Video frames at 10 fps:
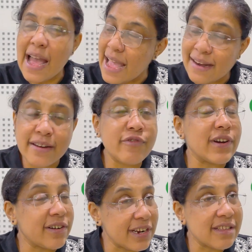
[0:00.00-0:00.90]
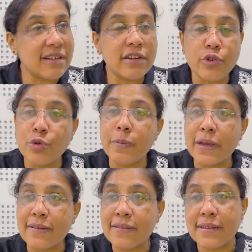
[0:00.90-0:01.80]
and different regional
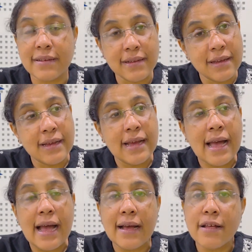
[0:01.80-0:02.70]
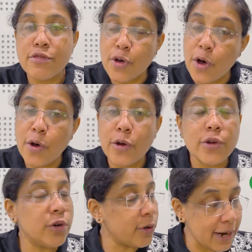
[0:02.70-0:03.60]
groupings. So
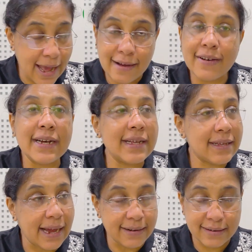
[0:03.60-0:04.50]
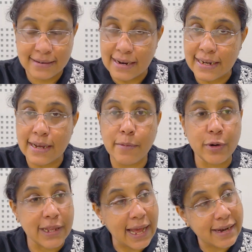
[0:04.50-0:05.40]
you should have a understanding
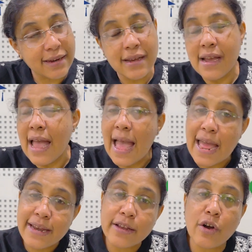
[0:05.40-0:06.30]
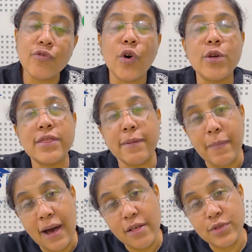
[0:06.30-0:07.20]
about that, and of course the
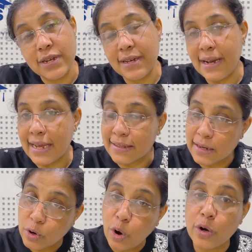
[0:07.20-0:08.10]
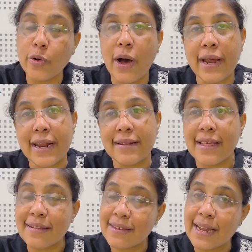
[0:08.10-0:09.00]
past like the Cold War and
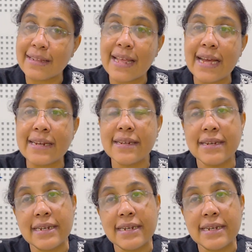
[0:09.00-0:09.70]
things like that.